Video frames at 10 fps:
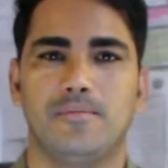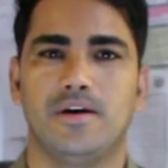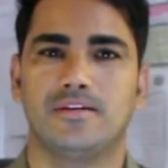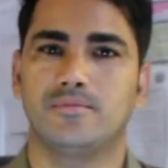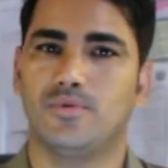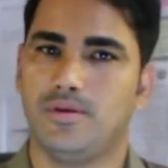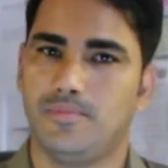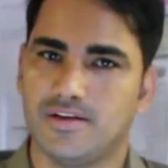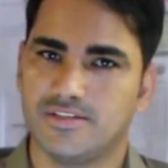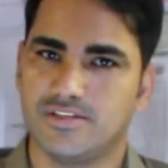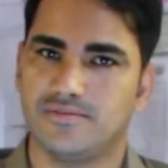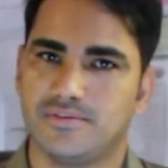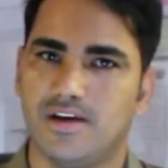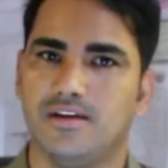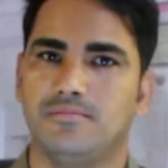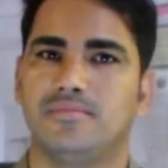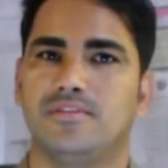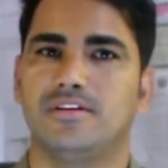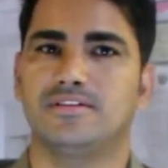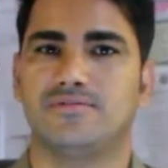But with the passage of time,
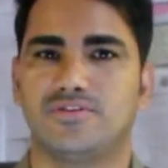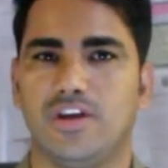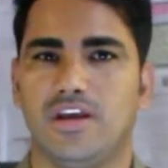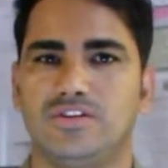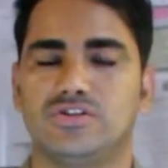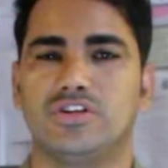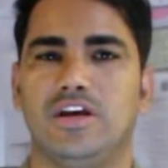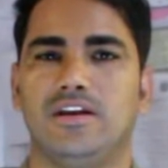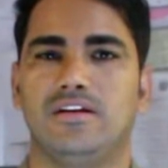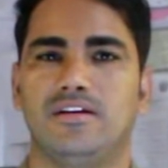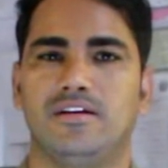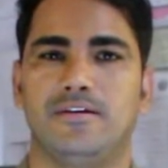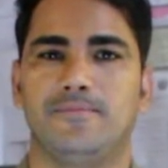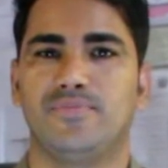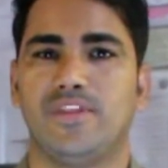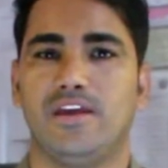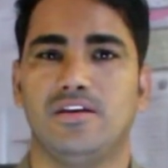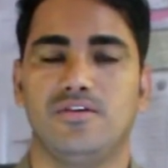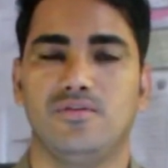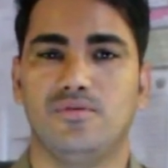things have changed, and
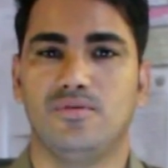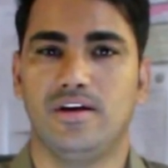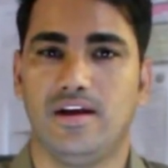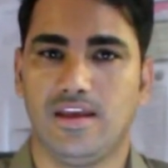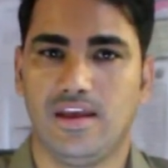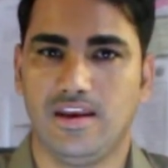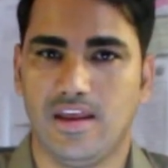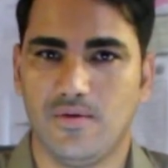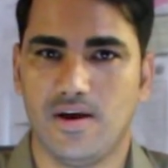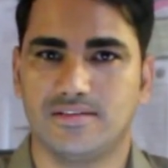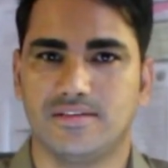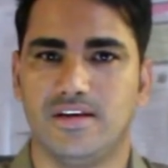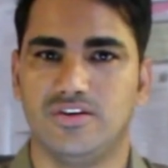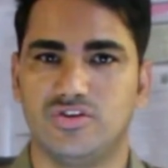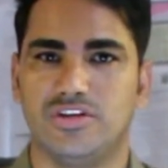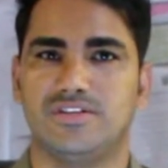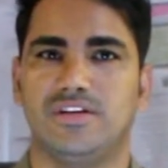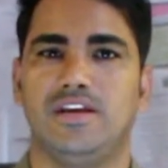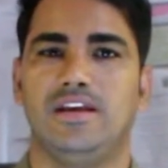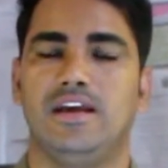thank you again, AYC and
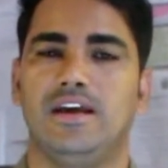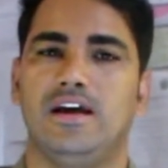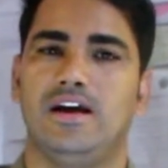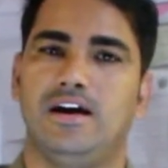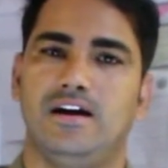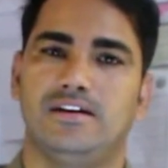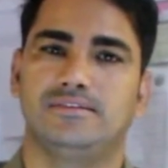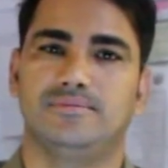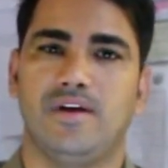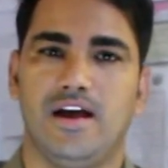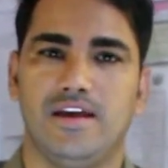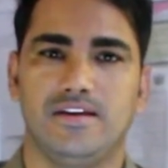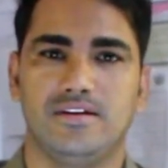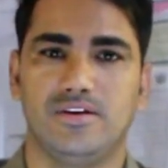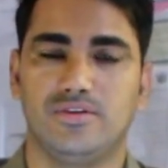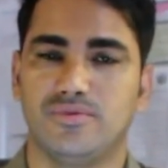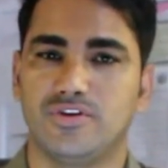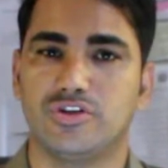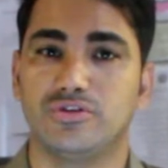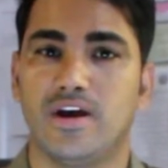GC. I
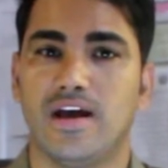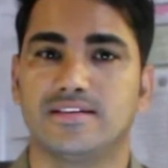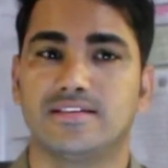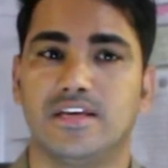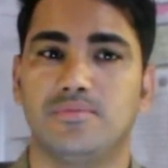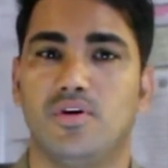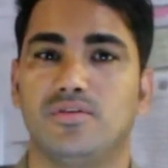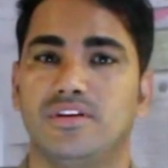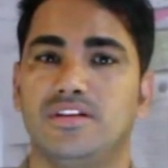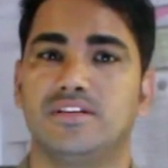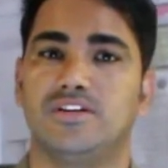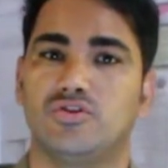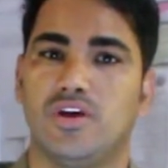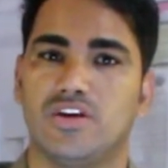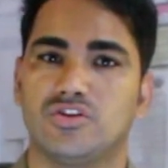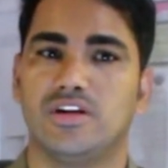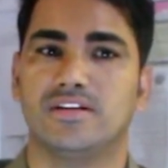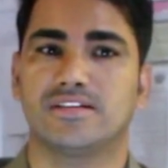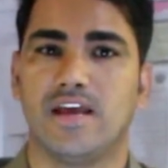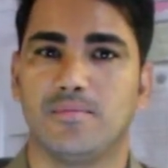wish you guys keep on these educational
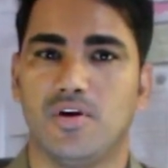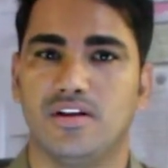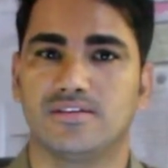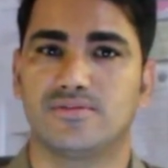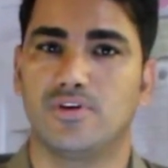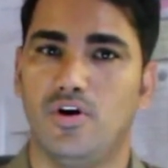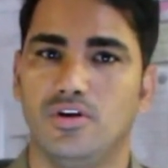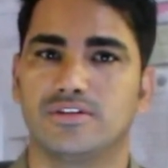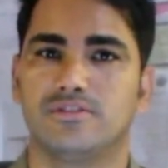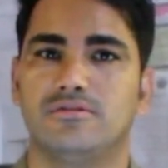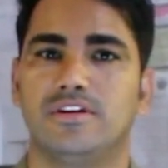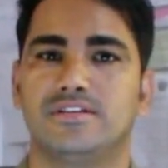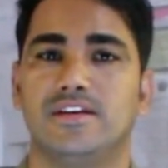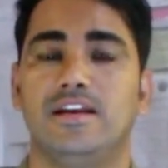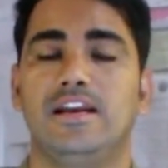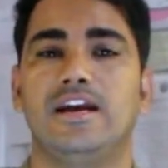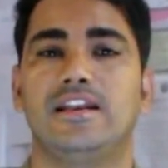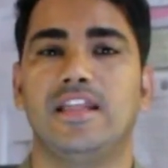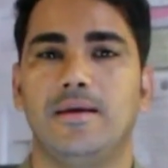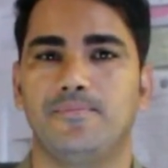Skype calls for all students and
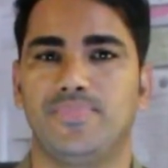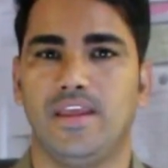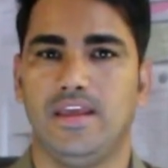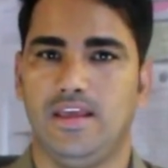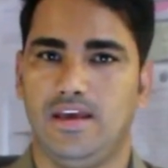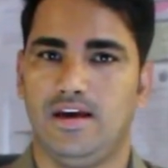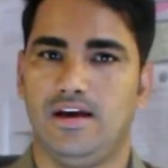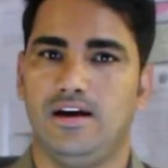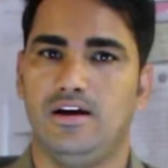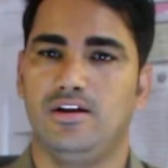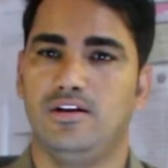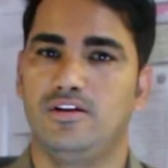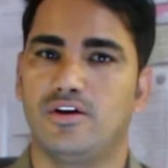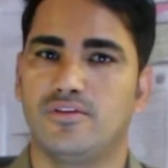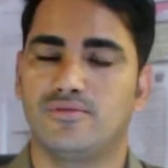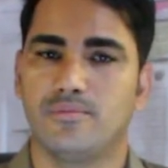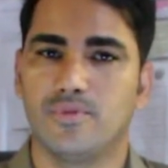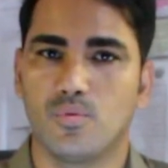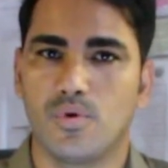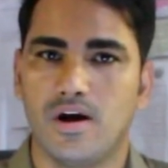let them learn from
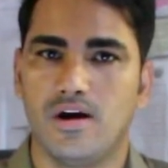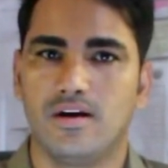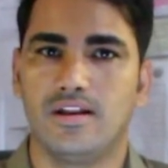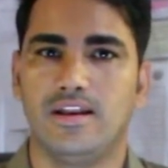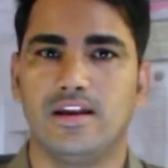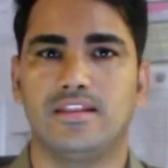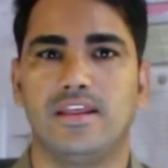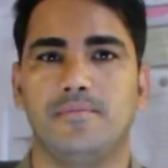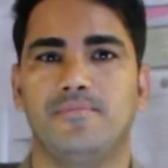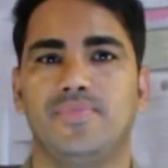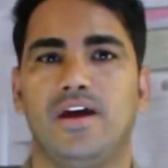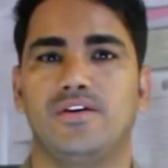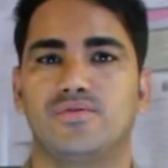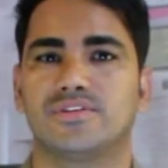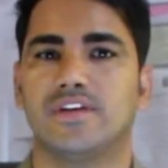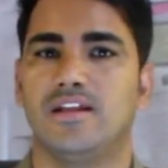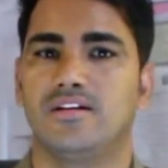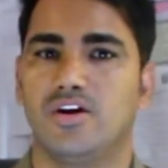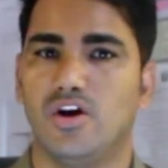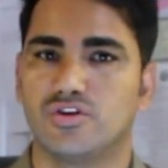the world, let them
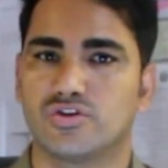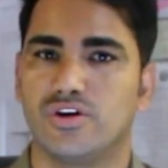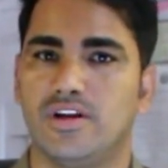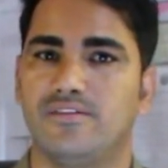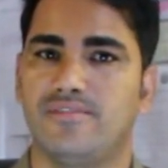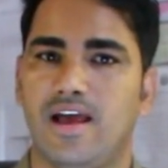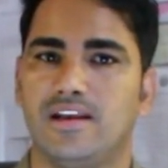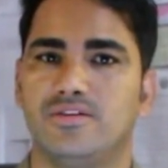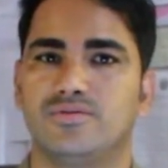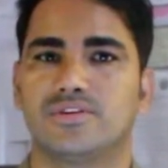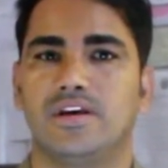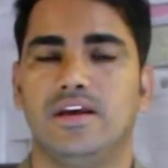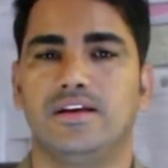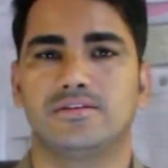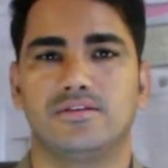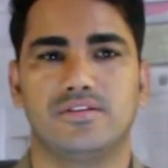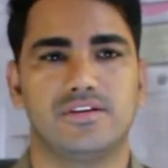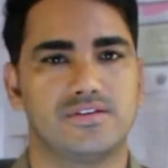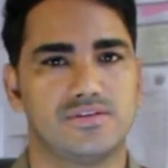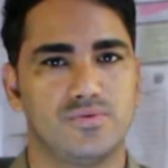understand the cultural values. So
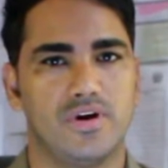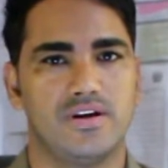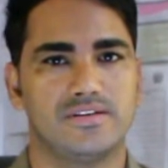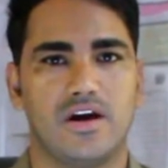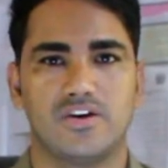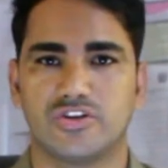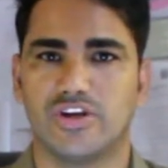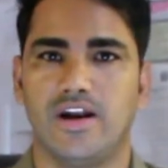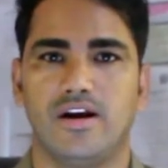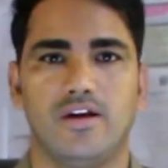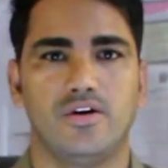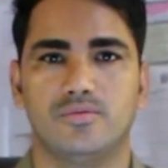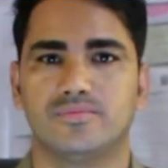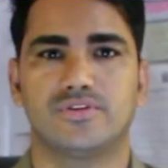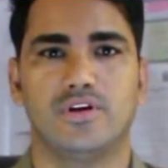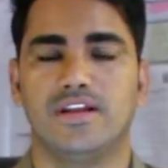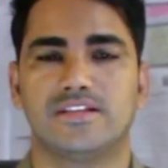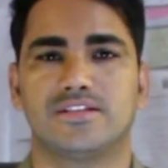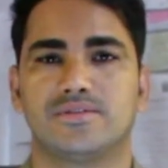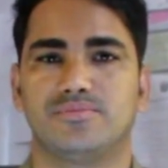this world is our shared home, so
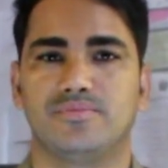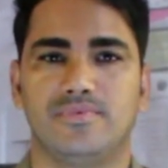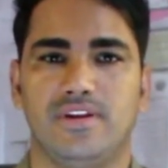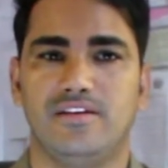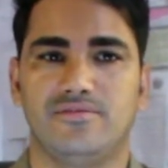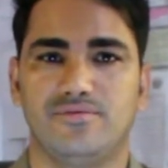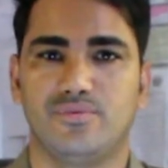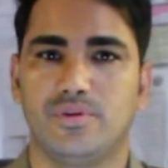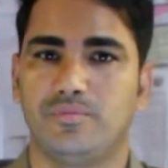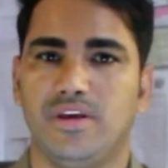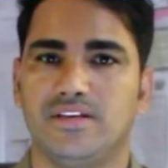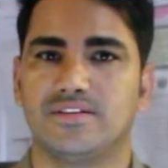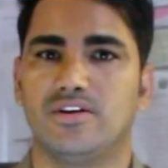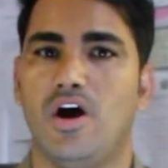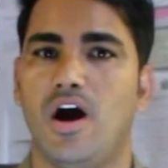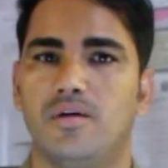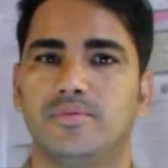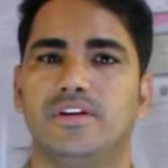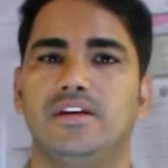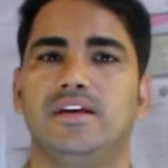let's live with peace and
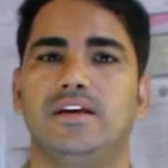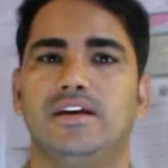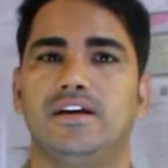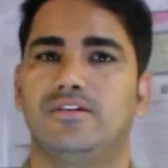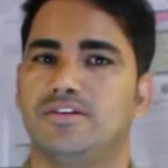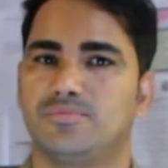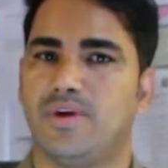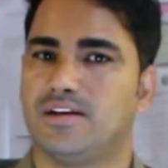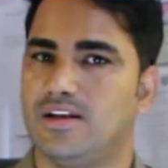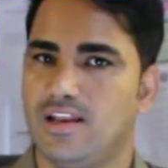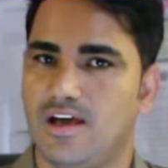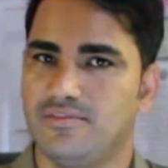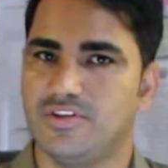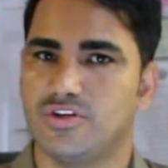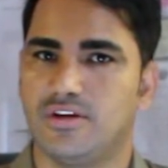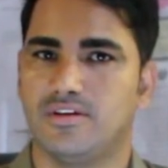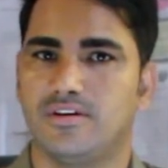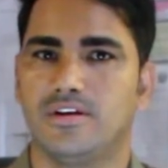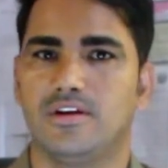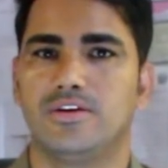harmony, respect and love each
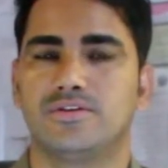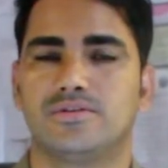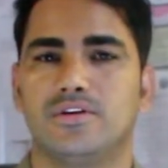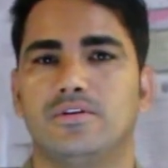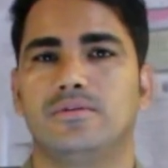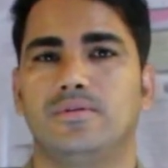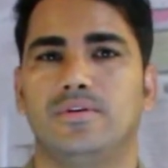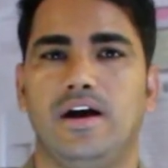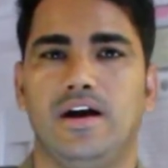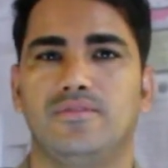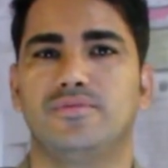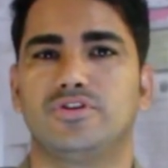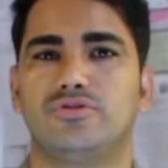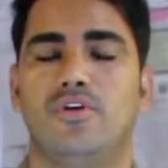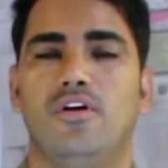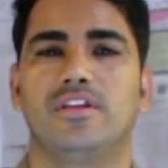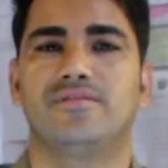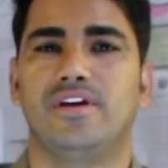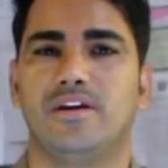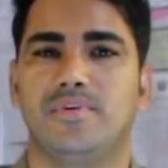other. So I wish you all
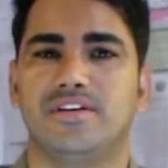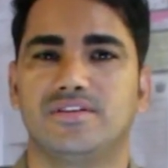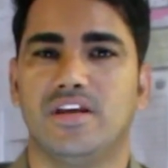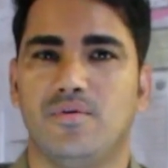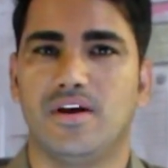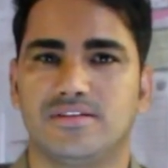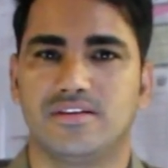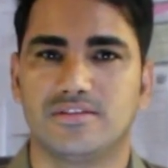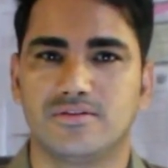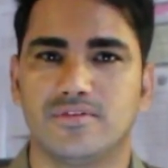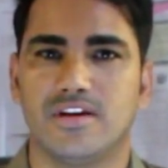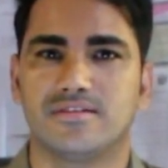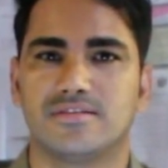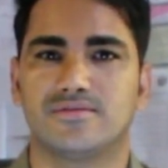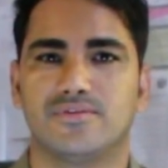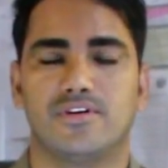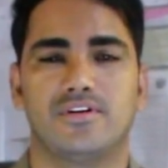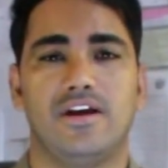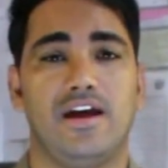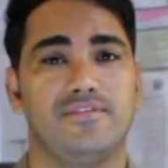the very best, AYC students,
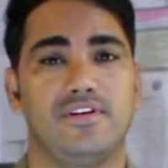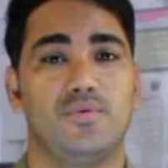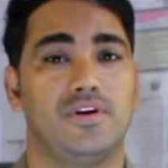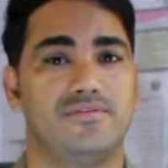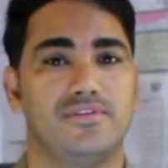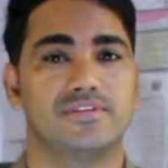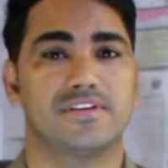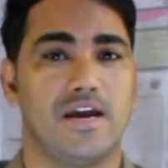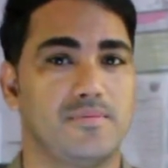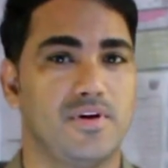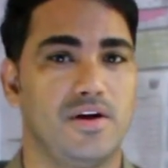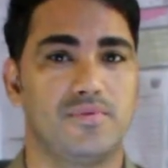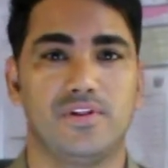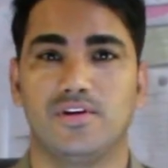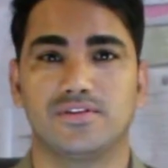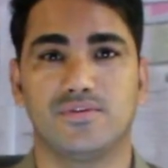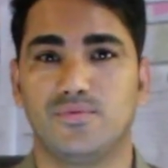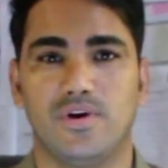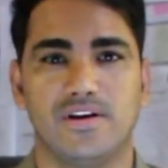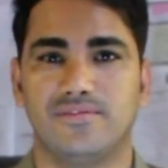for having wonderful Skype call with lots
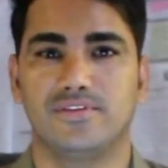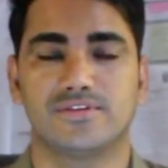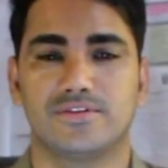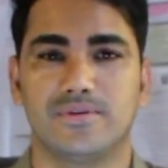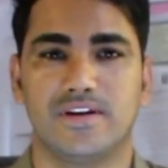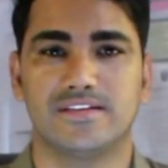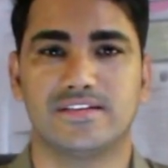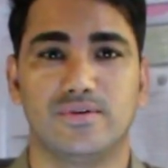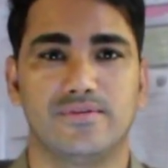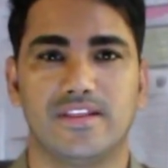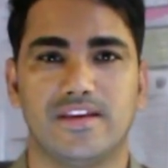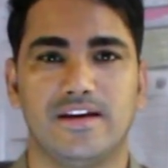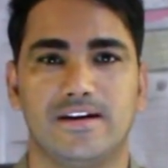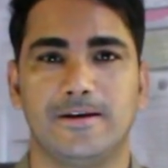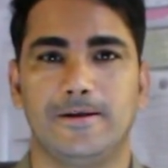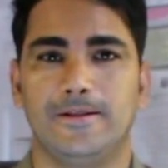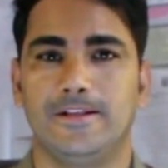of wonderful students over there.